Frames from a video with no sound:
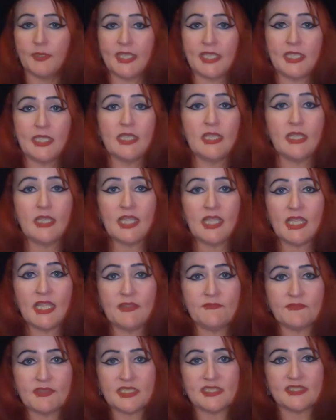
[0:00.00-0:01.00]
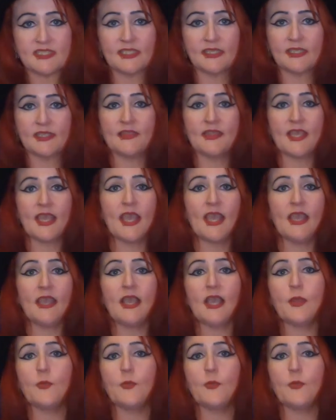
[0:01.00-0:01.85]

Be. If they're still in there,